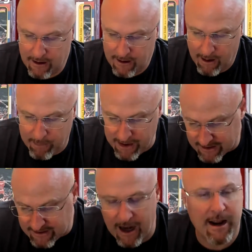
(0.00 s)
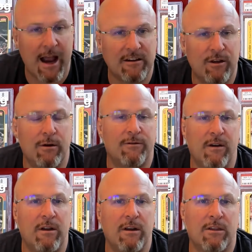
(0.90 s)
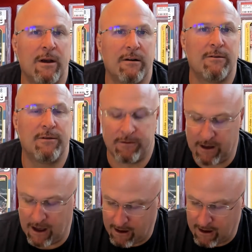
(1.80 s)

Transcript: A PSA 9 is $250 to $350.